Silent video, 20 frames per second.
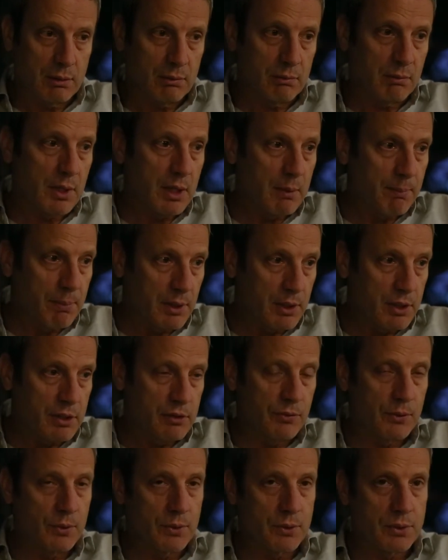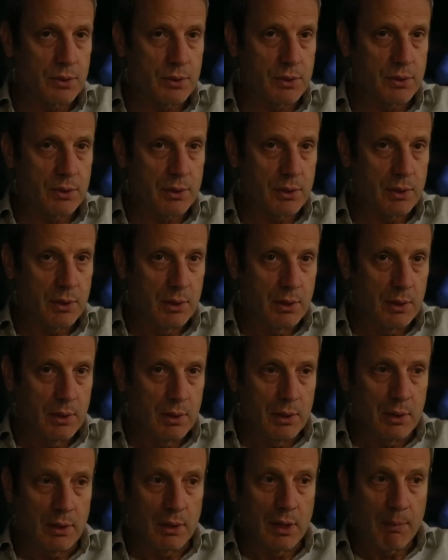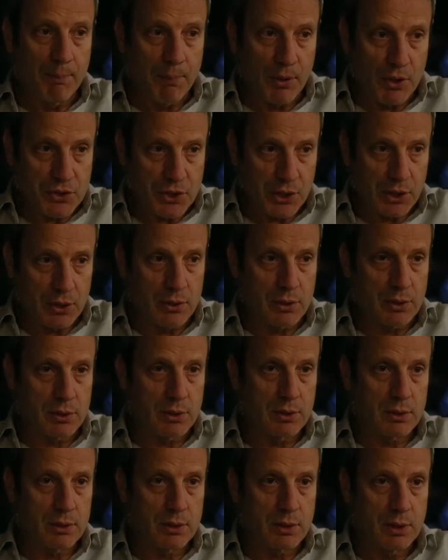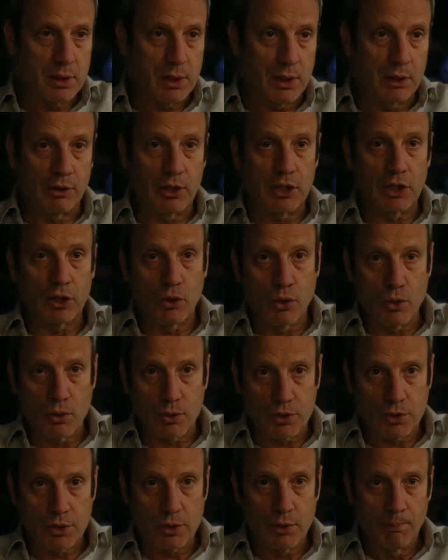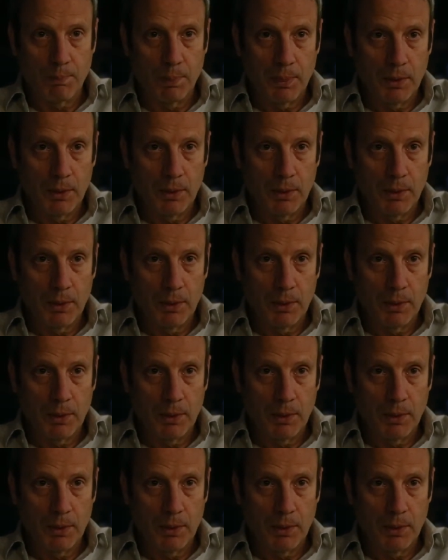their police forces, their prosecutors and their courts